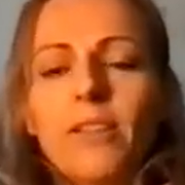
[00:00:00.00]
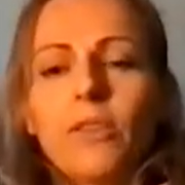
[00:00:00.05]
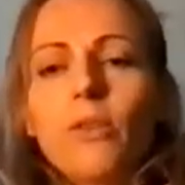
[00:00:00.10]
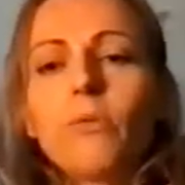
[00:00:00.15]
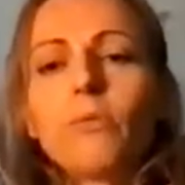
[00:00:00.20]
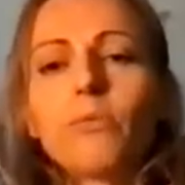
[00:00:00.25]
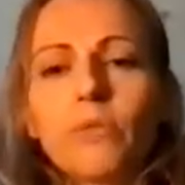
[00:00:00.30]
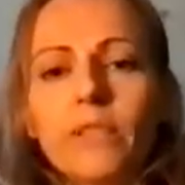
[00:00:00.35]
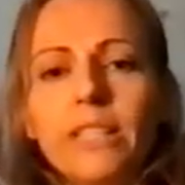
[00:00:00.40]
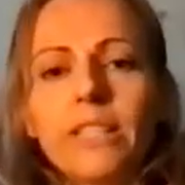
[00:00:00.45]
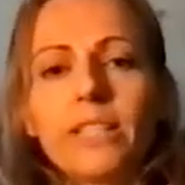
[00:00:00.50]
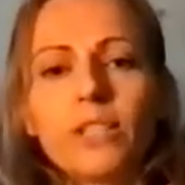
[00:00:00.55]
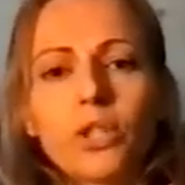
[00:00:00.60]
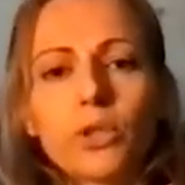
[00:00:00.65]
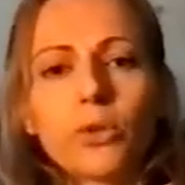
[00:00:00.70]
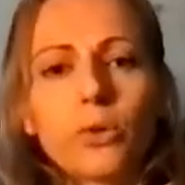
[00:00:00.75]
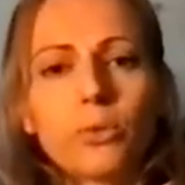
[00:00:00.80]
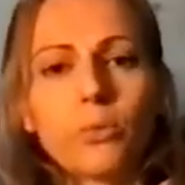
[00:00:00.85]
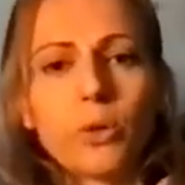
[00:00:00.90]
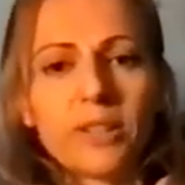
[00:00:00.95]
not really
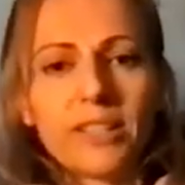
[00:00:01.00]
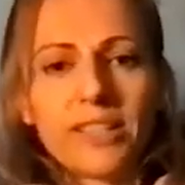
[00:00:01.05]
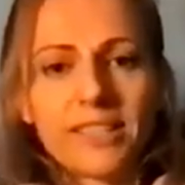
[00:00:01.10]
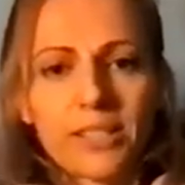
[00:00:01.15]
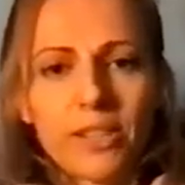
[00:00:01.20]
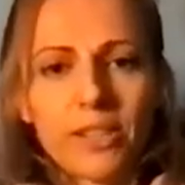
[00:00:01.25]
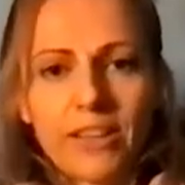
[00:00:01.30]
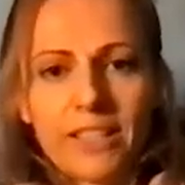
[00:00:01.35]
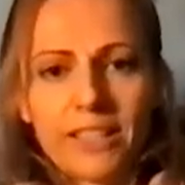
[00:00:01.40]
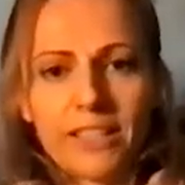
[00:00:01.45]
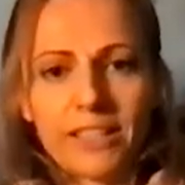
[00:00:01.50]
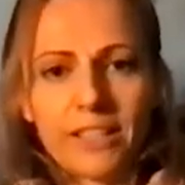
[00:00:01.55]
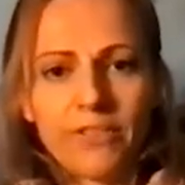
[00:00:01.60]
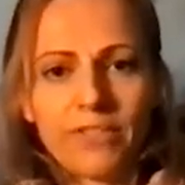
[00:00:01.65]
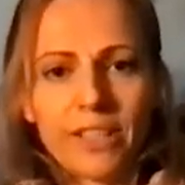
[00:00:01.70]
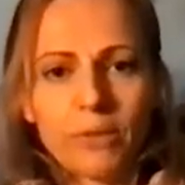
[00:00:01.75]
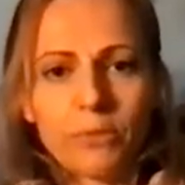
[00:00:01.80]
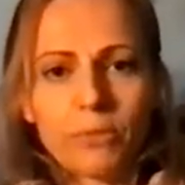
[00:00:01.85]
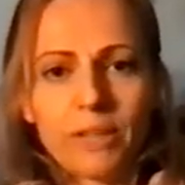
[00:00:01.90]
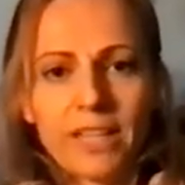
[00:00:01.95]
sure what the
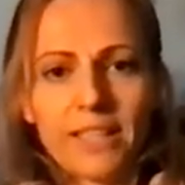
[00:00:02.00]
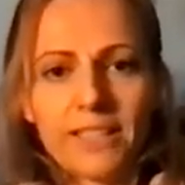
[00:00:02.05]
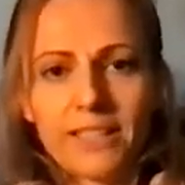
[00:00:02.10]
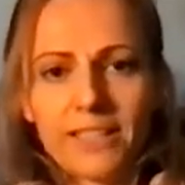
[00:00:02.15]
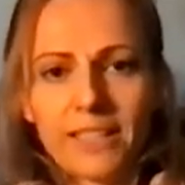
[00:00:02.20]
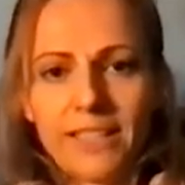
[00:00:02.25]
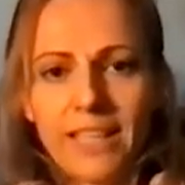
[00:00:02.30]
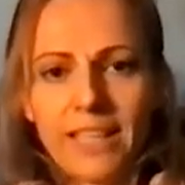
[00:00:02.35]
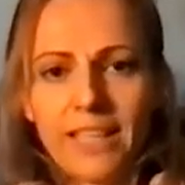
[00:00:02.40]
scientific reason